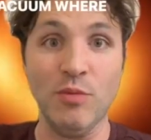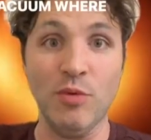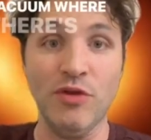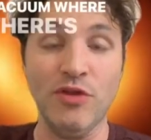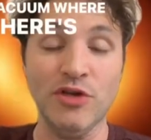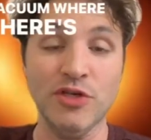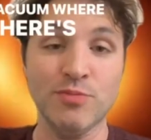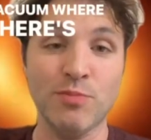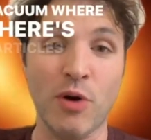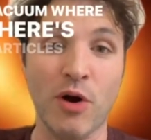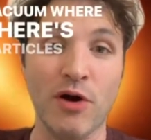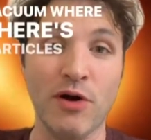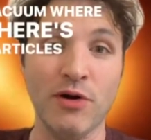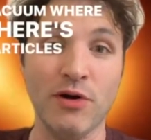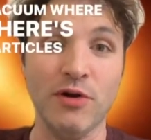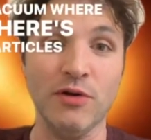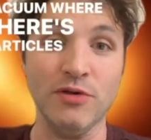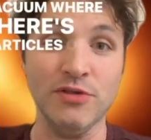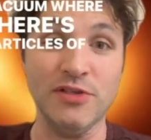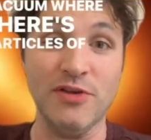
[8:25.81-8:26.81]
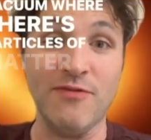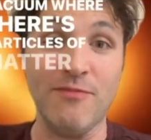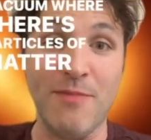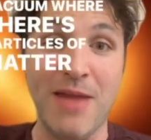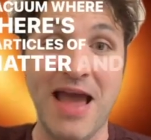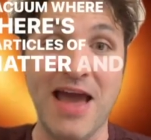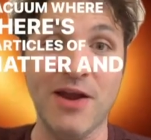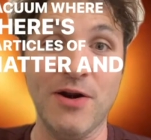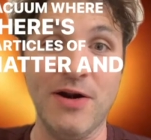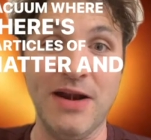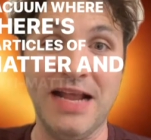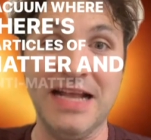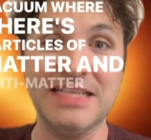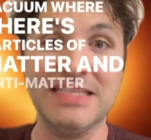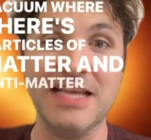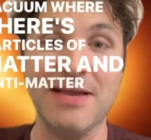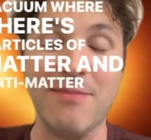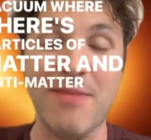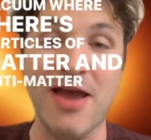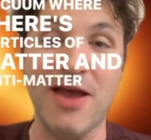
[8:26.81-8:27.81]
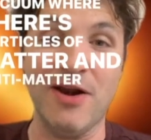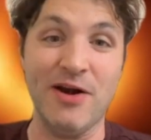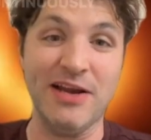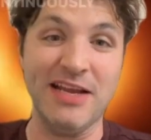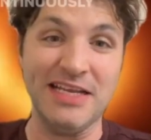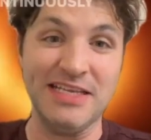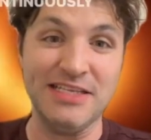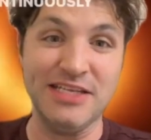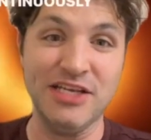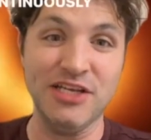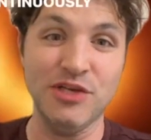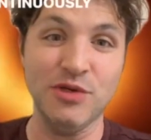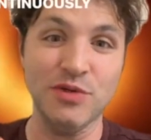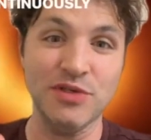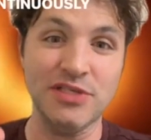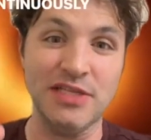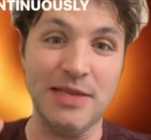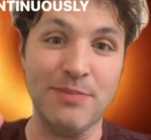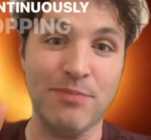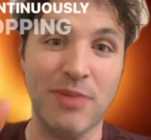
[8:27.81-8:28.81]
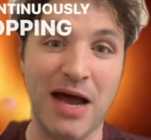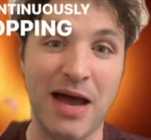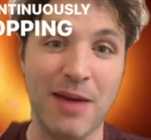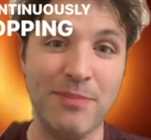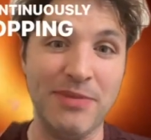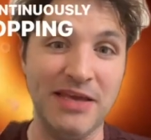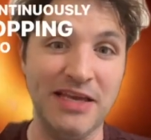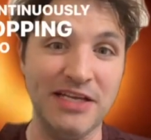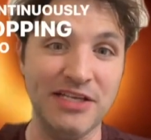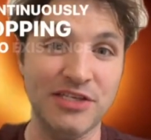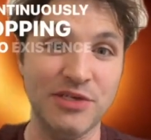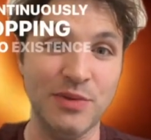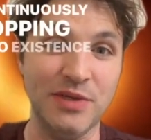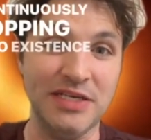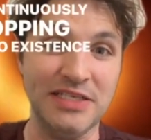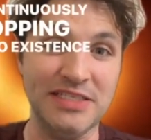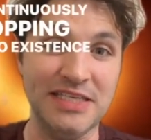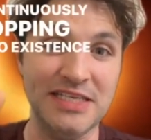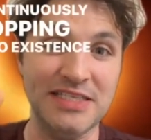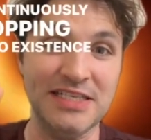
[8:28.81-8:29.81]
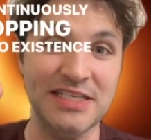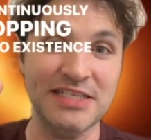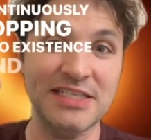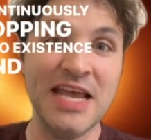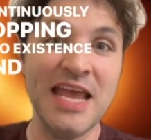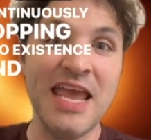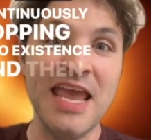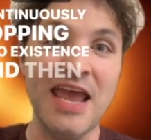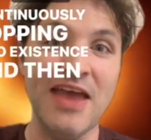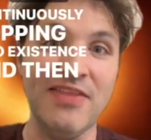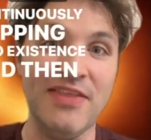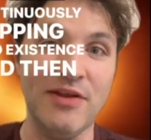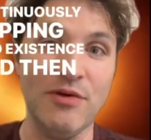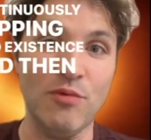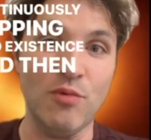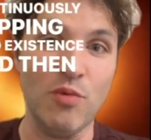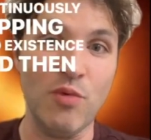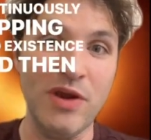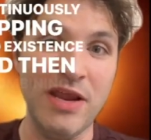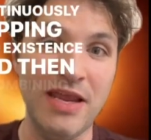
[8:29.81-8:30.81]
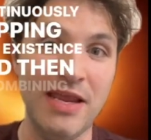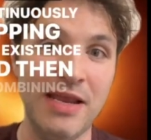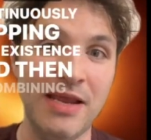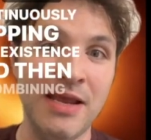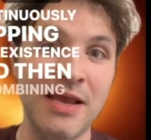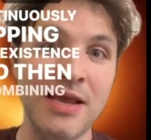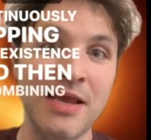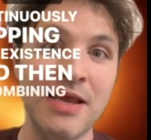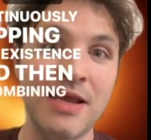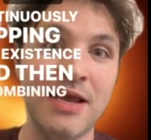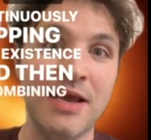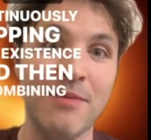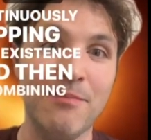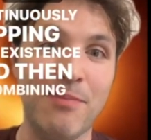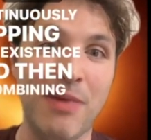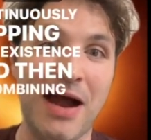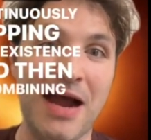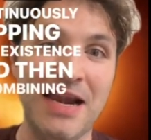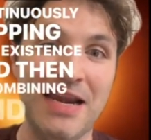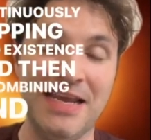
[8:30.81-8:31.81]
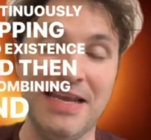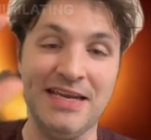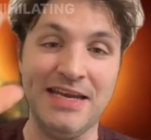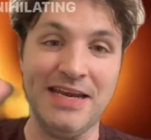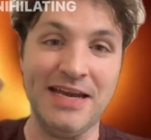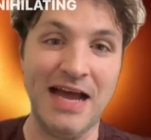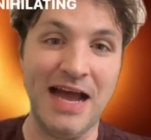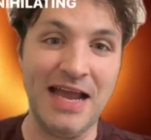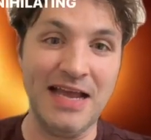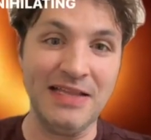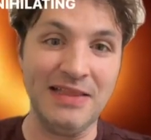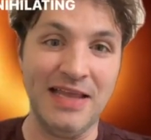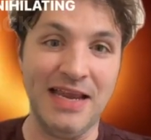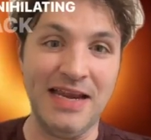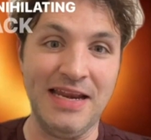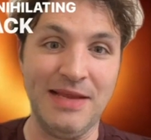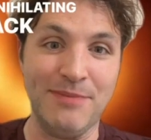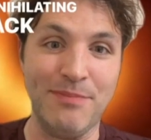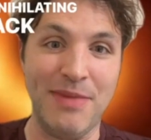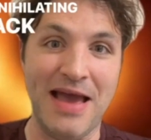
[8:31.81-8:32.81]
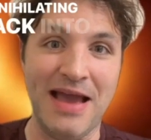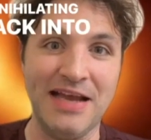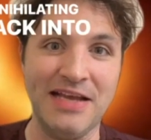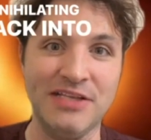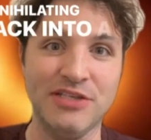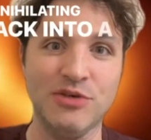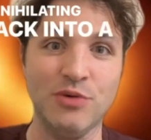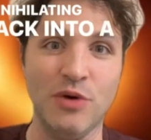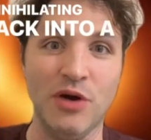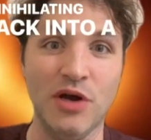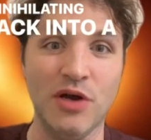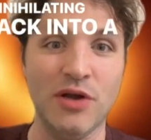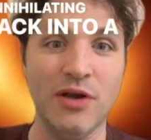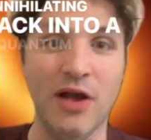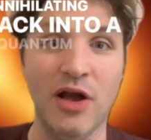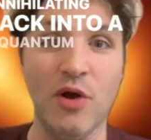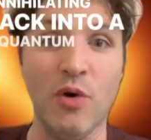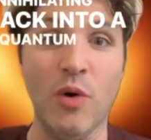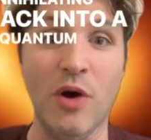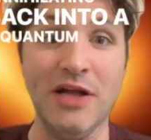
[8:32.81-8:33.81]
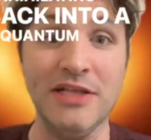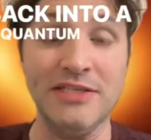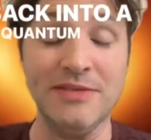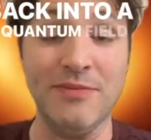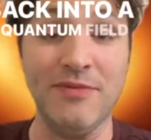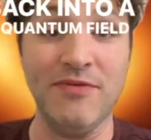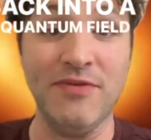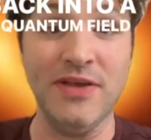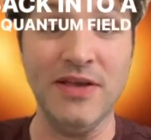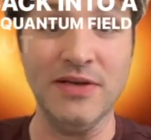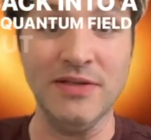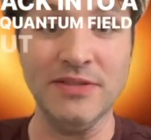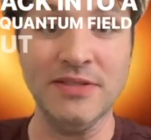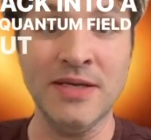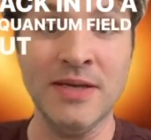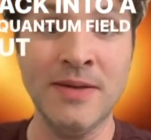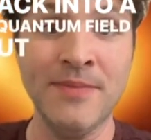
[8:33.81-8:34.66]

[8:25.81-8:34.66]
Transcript: where there's particles of matter and antimatter continuously popping into existence and then recombining and annihilating back into a quantum field.